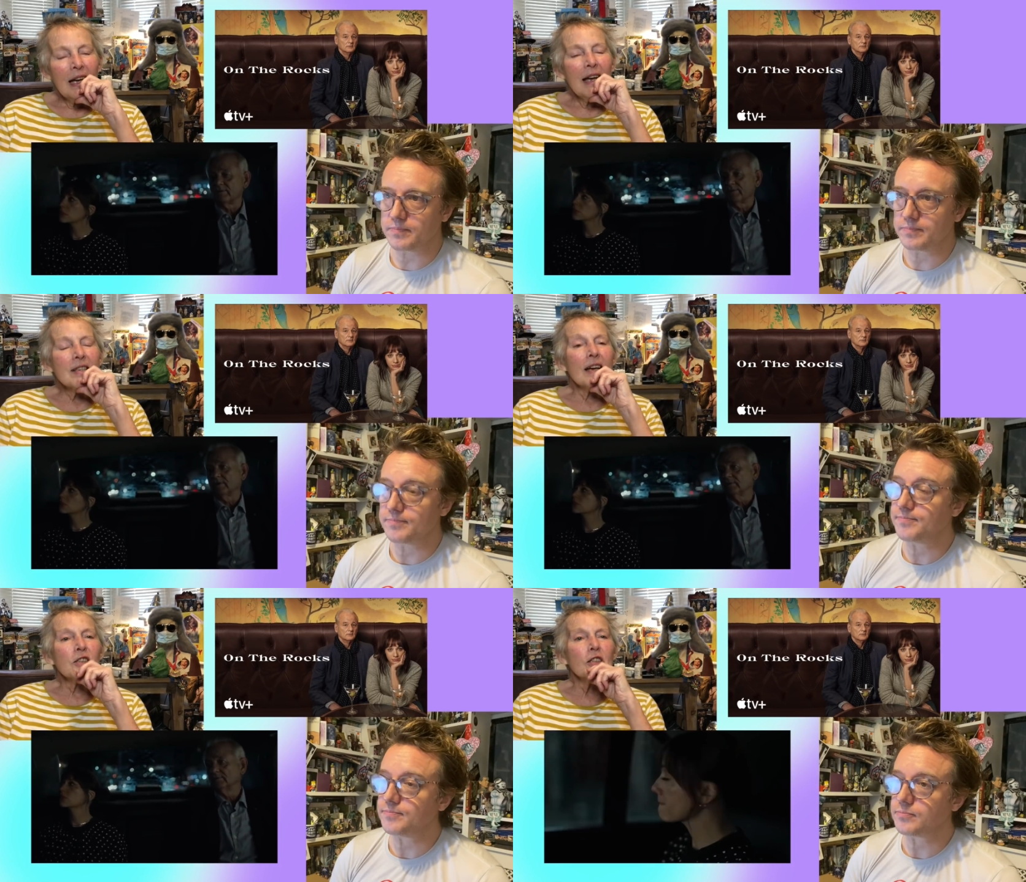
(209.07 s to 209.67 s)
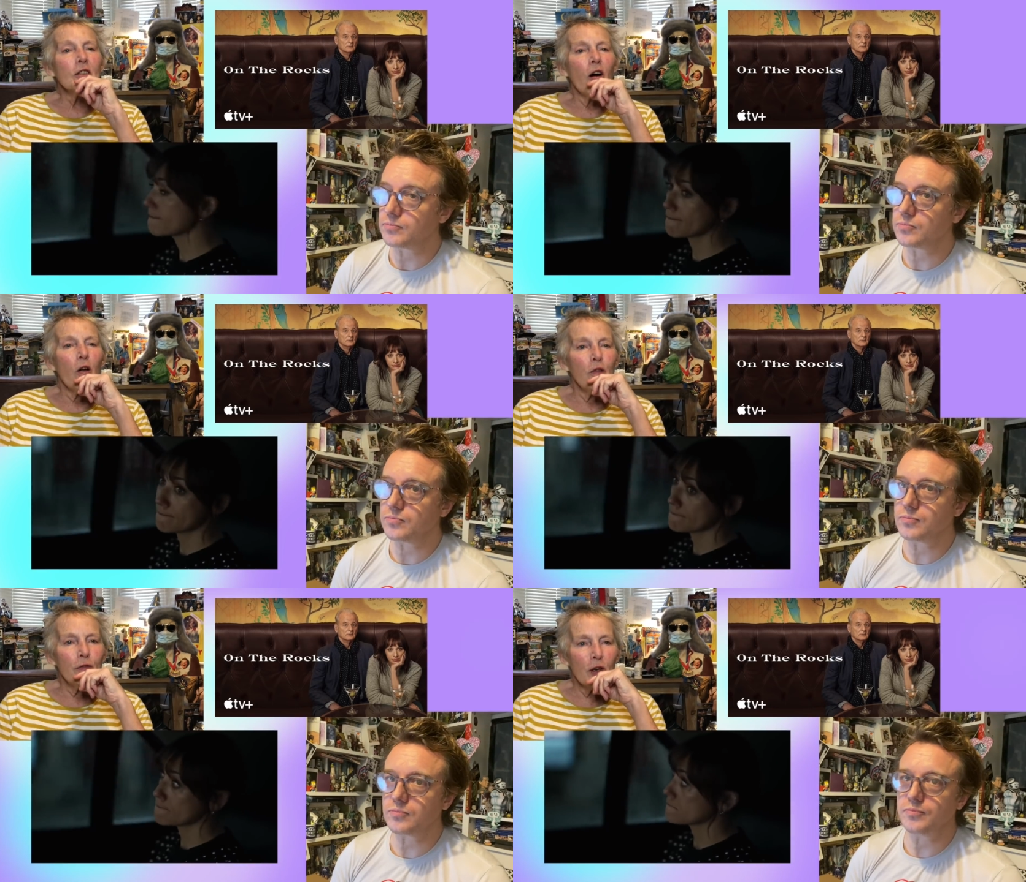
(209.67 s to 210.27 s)
Speaker 1: It's actually the
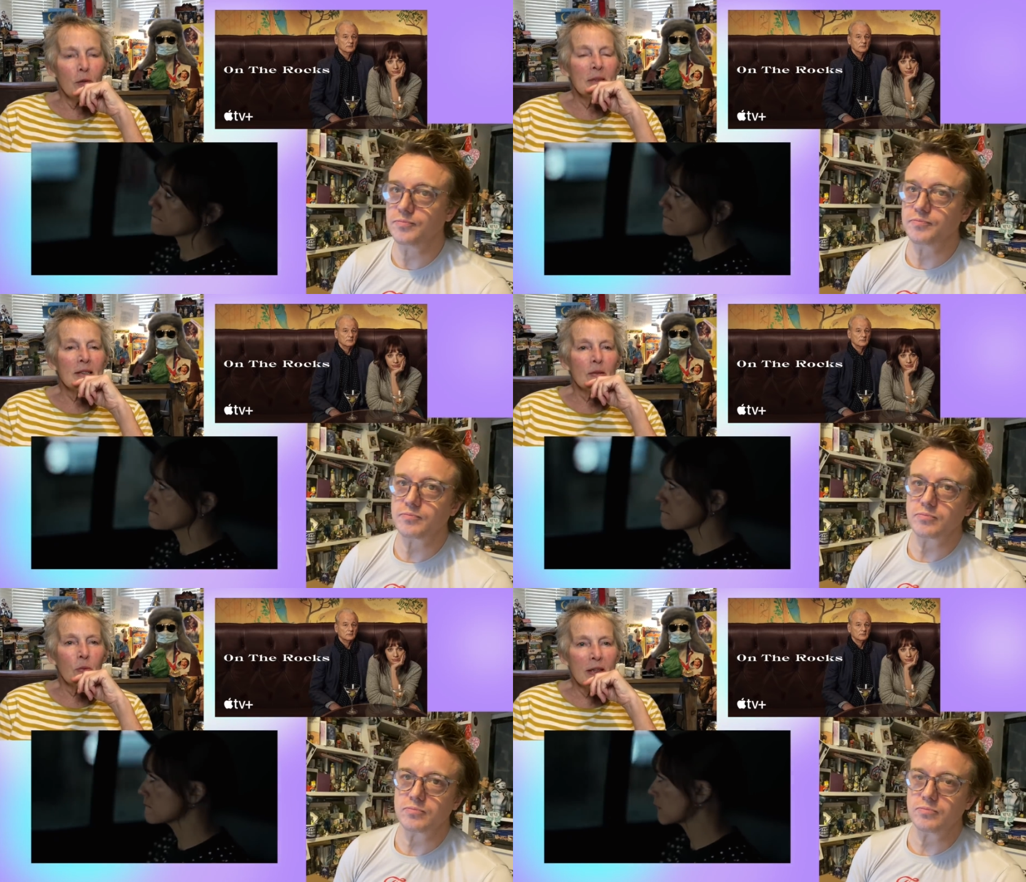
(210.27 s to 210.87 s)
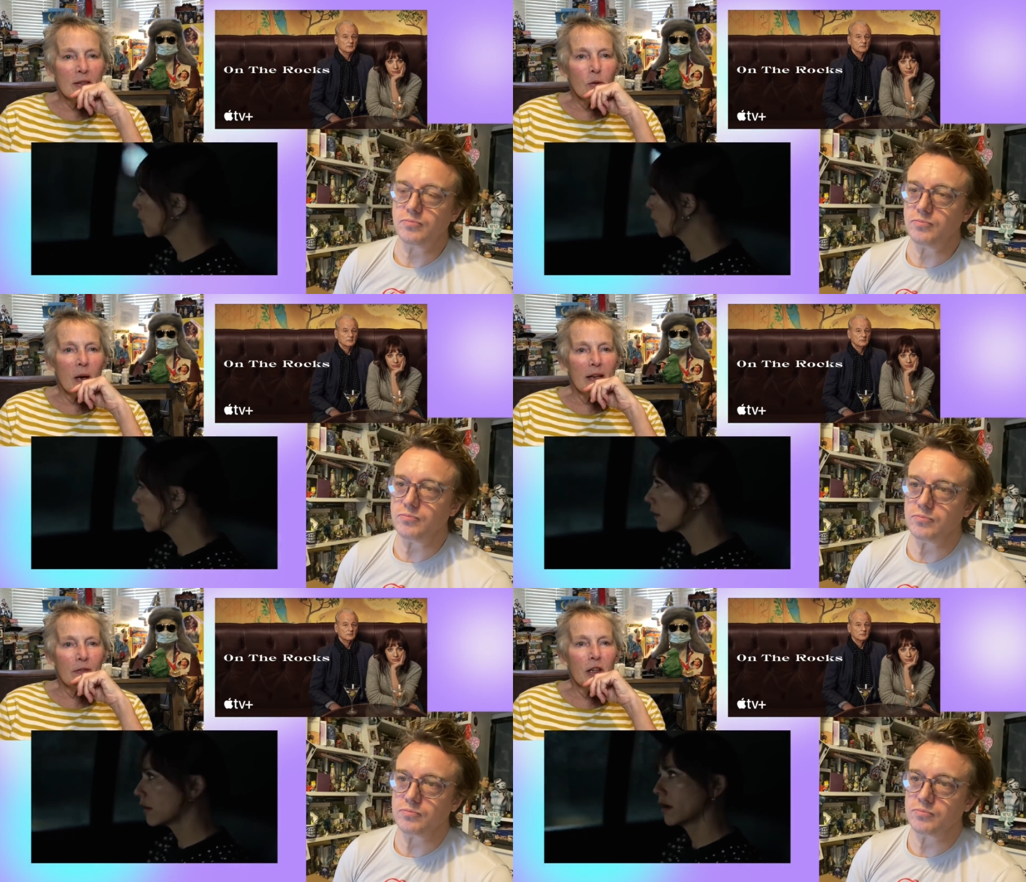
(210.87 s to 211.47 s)
whole film is a is a
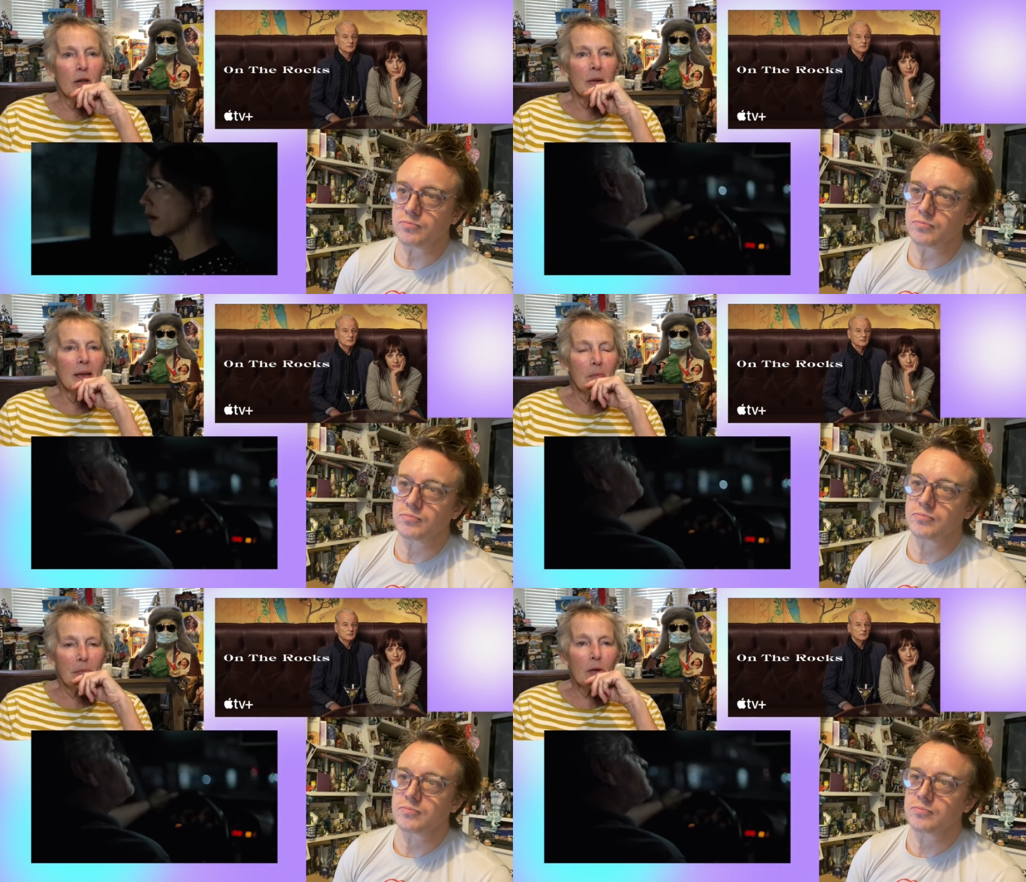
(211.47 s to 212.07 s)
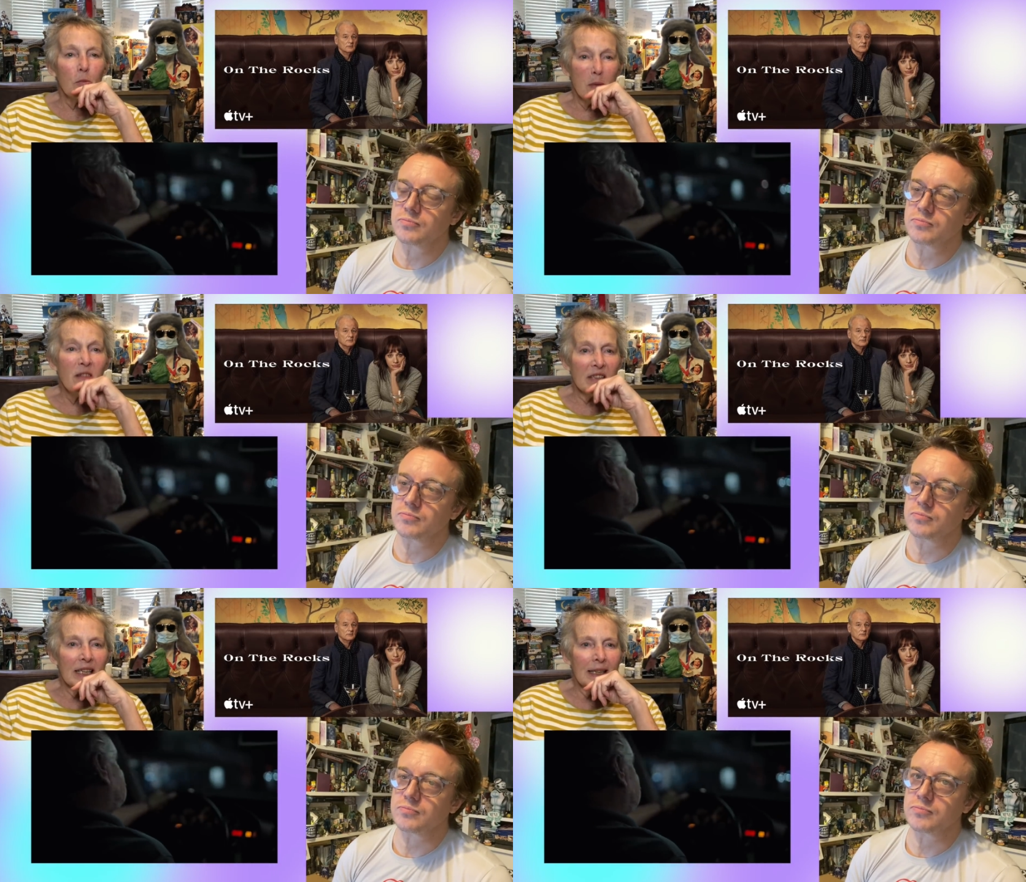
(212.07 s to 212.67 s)
way of cueing Bill
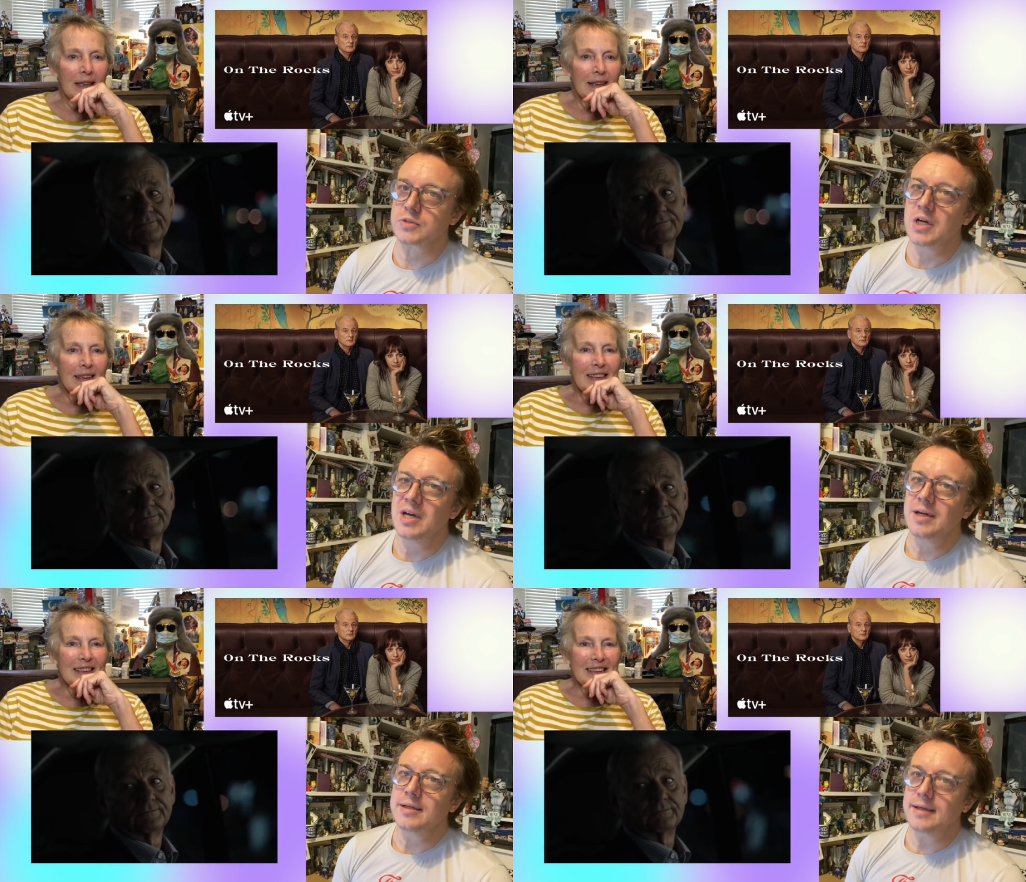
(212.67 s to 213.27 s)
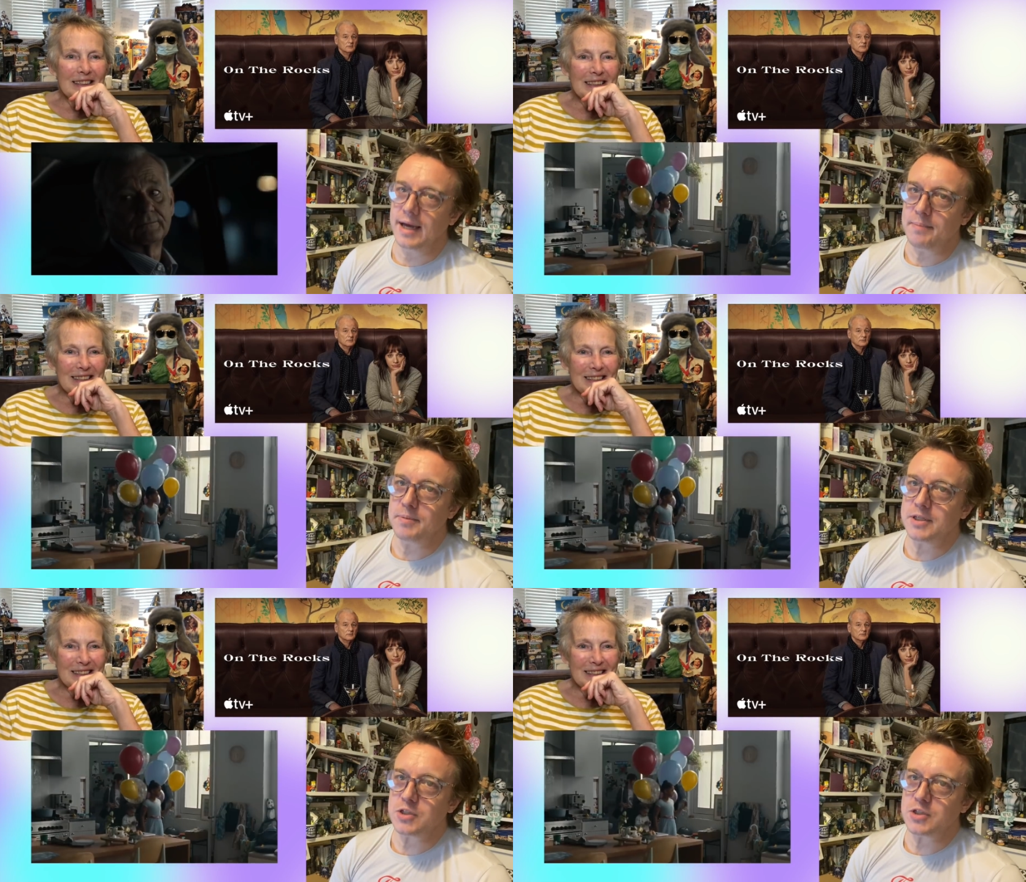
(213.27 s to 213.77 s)
Murray.
Speaker 2: Yeah, but